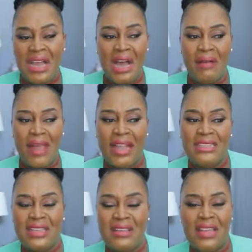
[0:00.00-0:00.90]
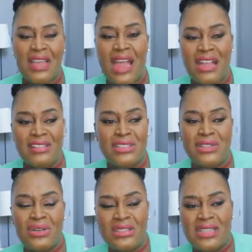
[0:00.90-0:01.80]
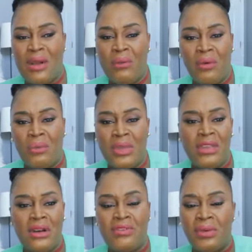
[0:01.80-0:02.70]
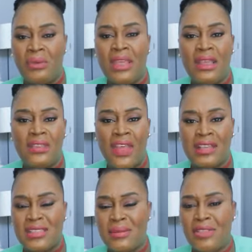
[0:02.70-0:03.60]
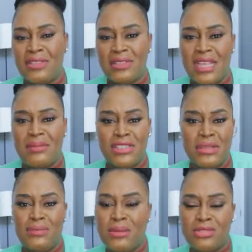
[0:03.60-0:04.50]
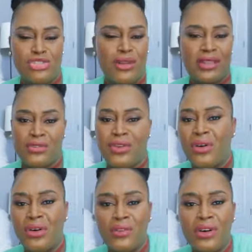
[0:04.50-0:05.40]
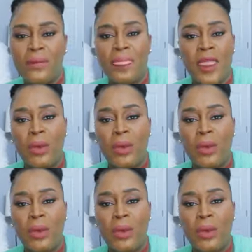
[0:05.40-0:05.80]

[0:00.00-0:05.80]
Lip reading: Actually, I just noticed that week over week that some of the same symptoms transfer over